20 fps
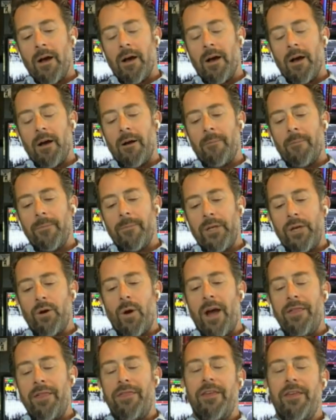um, you
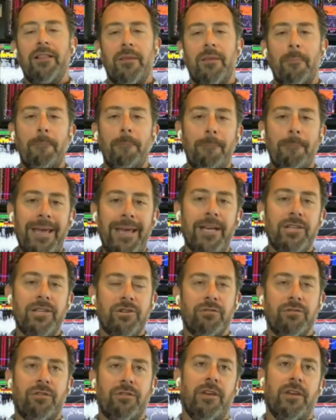know, I think the
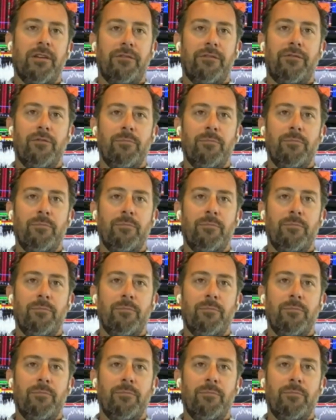major thing